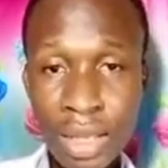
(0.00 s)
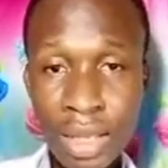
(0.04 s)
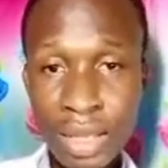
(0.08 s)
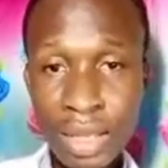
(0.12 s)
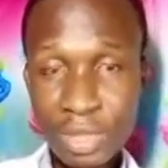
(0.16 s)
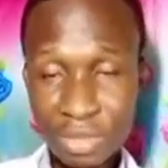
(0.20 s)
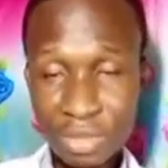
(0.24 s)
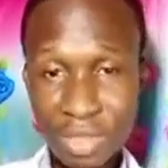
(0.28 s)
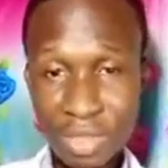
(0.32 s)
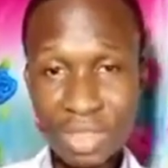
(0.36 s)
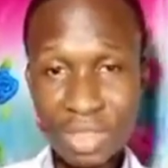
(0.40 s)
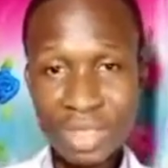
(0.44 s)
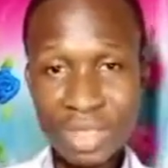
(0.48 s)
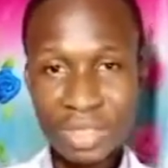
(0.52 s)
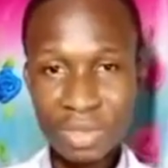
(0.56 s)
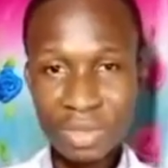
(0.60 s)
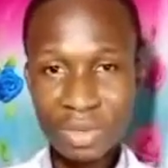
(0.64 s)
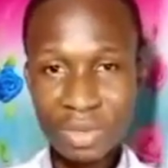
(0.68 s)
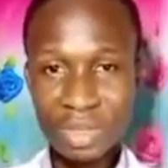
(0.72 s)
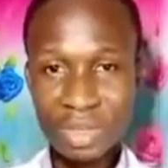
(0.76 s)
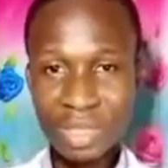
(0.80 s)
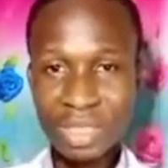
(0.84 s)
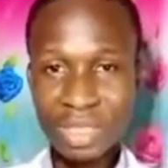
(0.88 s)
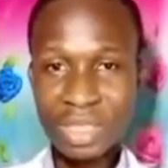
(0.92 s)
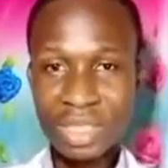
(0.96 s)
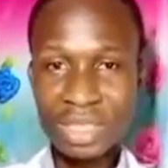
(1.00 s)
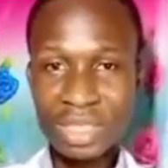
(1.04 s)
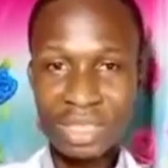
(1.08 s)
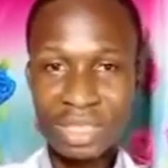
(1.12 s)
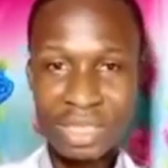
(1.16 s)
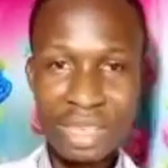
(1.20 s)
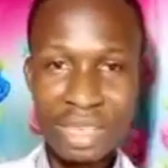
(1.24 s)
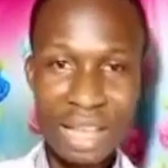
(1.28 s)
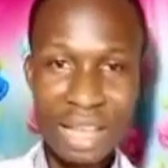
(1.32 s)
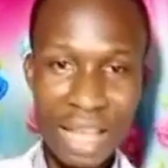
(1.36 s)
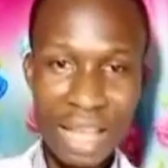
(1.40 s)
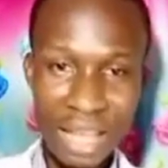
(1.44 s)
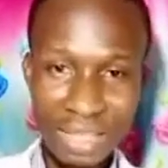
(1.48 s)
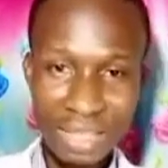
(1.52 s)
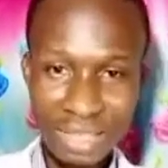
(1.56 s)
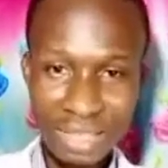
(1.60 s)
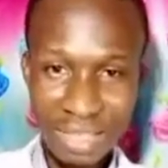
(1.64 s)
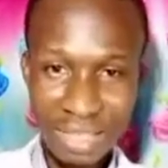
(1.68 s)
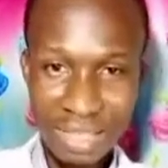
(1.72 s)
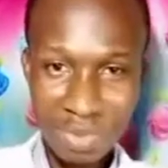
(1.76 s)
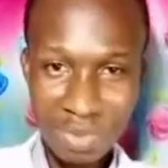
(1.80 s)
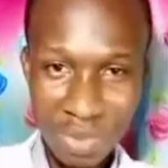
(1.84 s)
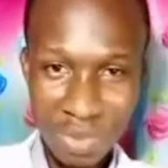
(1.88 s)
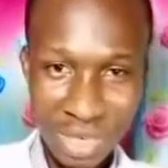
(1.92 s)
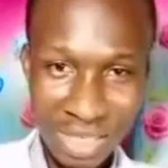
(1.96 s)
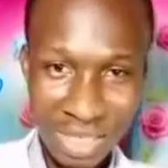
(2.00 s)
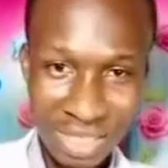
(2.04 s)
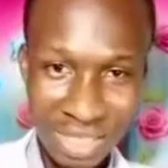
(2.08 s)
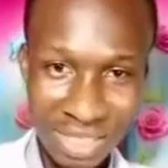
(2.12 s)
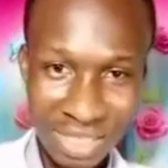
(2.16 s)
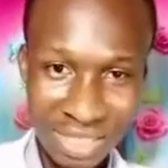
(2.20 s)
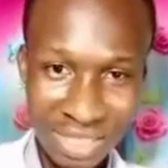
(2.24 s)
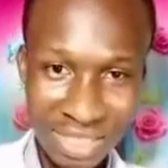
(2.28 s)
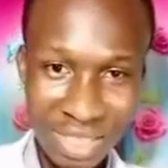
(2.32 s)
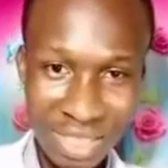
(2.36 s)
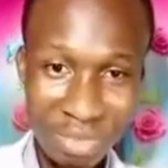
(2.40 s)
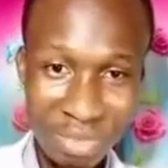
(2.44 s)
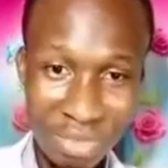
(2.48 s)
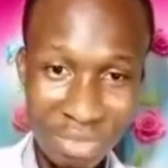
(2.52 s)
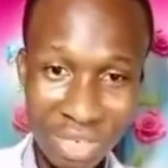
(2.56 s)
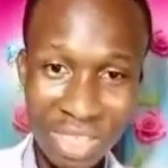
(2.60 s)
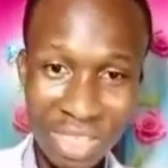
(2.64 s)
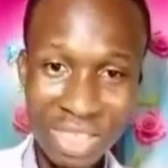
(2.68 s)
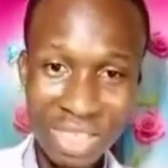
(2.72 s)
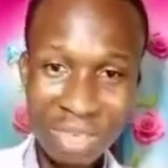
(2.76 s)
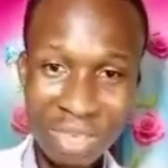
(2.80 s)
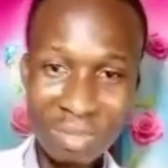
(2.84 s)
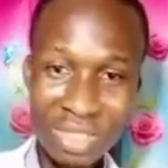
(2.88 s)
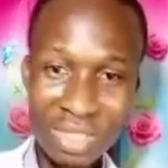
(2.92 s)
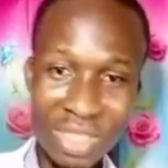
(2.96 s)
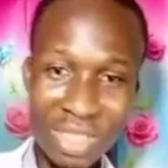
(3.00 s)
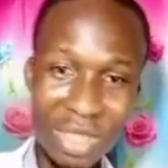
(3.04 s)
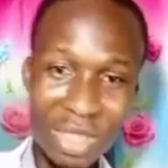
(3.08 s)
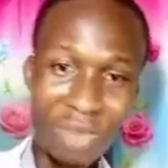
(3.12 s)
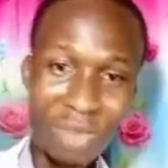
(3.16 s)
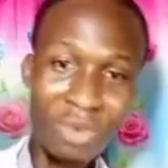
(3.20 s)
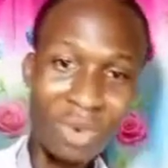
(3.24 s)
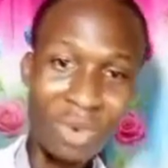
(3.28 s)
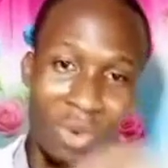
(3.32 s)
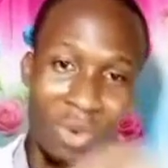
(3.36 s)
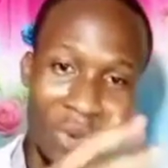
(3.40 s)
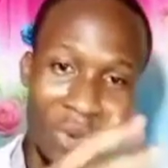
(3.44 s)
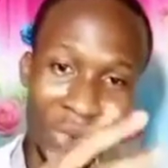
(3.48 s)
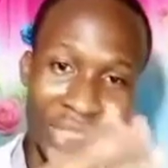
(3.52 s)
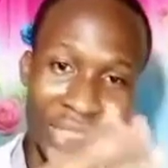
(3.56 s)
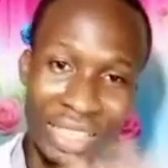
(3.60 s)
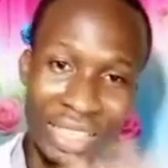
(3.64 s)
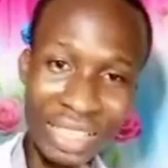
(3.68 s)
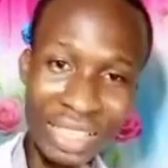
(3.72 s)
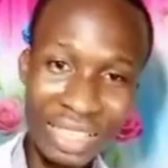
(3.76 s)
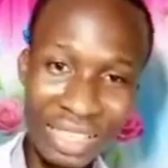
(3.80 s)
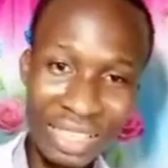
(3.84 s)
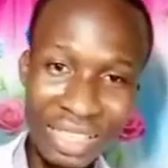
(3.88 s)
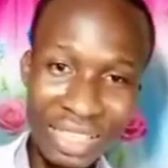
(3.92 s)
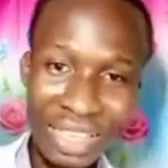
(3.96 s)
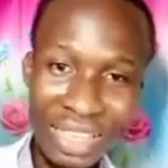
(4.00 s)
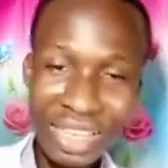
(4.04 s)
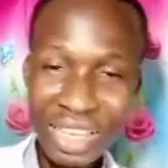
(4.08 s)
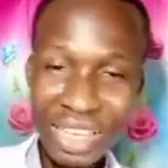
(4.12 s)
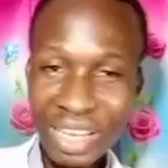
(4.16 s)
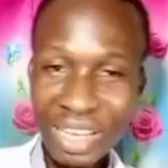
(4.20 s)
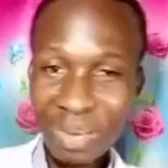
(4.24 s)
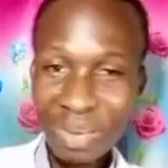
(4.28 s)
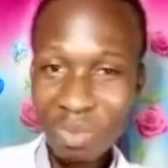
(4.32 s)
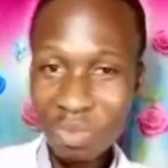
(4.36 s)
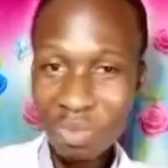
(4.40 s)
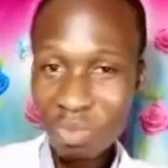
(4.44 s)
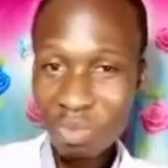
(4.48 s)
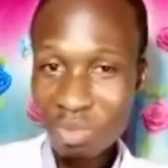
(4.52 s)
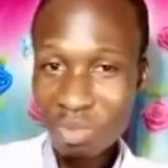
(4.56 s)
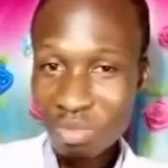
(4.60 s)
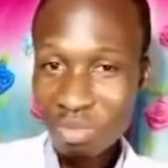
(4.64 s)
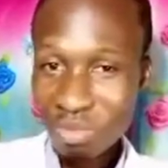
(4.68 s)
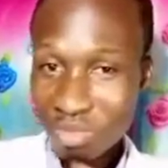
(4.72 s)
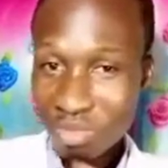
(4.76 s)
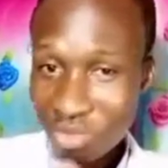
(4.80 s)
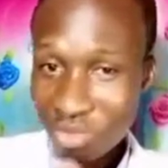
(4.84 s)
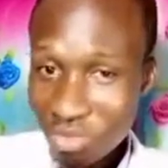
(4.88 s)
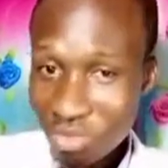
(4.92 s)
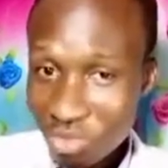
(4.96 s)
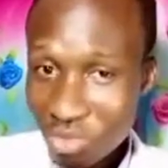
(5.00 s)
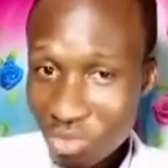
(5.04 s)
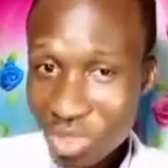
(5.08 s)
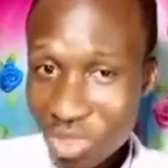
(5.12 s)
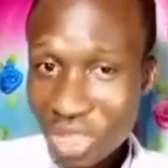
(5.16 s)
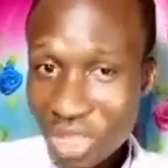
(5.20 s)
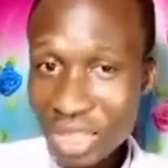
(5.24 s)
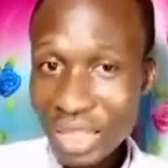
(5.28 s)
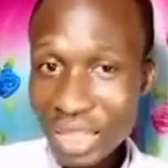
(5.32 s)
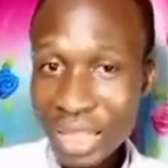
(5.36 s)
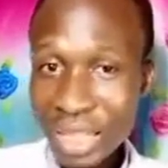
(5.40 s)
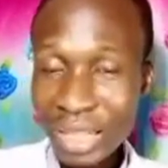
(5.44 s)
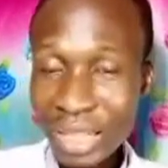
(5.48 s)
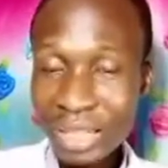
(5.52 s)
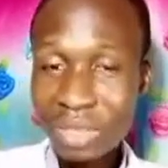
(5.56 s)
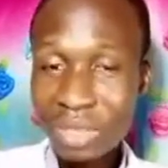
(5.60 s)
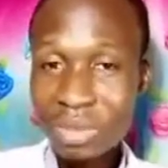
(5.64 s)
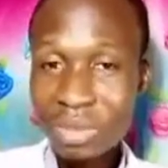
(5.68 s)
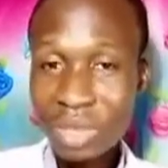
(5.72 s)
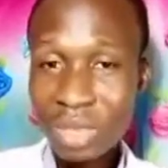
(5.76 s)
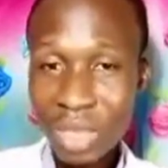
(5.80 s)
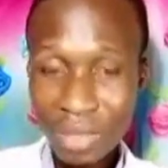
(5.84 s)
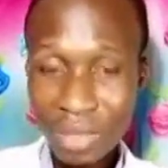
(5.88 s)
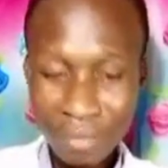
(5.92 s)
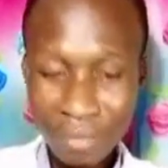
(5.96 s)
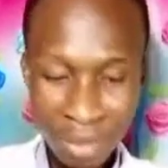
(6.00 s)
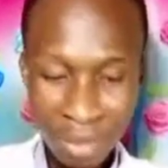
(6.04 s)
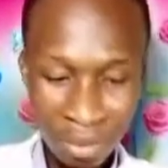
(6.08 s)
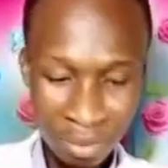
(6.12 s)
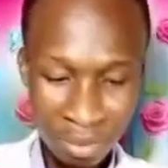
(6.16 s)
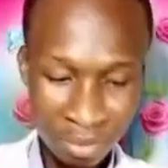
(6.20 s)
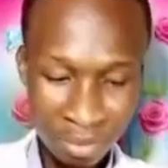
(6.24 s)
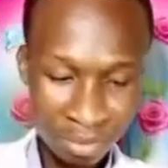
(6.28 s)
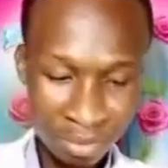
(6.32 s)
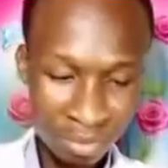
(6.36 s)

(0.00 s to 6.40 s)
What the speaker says: treat this condition as and when they bring themselves or they be likely to have them.